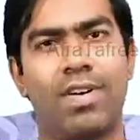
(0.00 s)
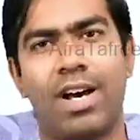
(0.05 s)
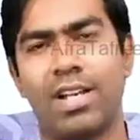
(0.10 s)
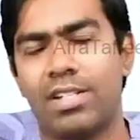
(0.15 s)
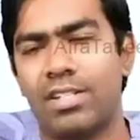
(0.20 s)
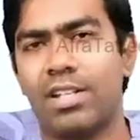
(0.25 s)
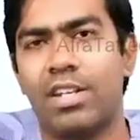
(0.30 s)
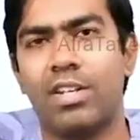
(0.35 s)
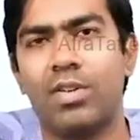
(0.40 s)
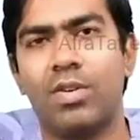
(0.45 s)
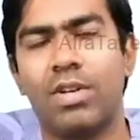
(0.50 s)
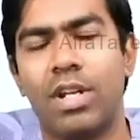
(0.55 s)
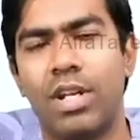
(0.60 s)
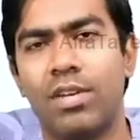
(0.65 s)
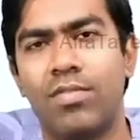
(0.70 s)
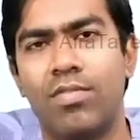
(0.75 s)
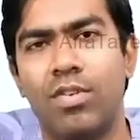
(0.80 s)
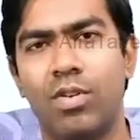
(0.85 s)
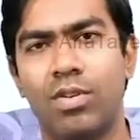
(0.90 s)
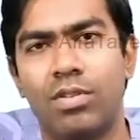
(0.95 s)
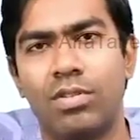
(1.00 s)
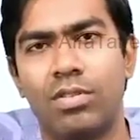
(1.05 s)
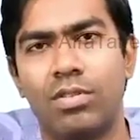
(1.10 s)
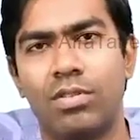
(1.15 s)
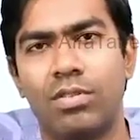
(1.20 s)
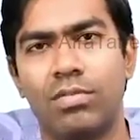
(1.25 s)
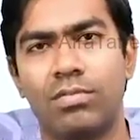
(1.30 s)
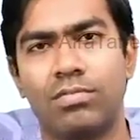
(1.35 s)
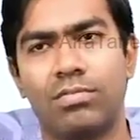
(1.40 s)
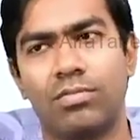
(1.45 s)
Faster urinary
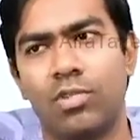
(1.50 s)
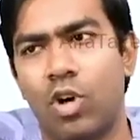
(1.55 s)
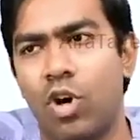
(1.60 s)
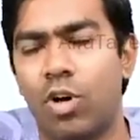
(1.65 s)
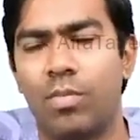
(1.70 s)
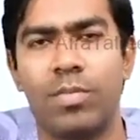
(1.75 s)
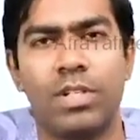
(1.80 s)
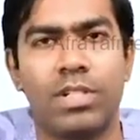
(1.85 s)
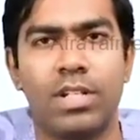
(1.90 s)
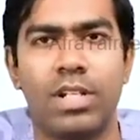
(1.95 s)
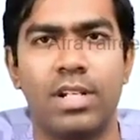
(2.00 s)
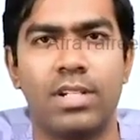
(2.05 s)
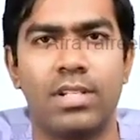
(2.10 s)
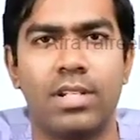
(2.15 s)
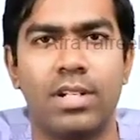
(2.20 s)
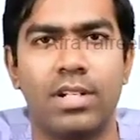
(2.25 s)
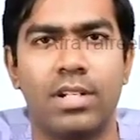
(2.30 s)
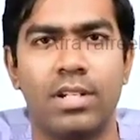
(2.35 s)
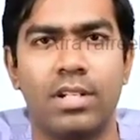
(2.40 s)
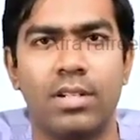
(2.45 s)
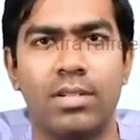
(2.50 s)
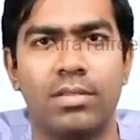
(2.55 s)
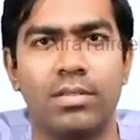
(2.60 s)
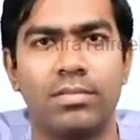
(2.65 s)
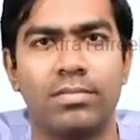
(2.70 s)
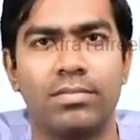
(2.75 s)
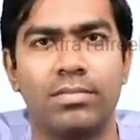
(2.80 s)
flows obviously result in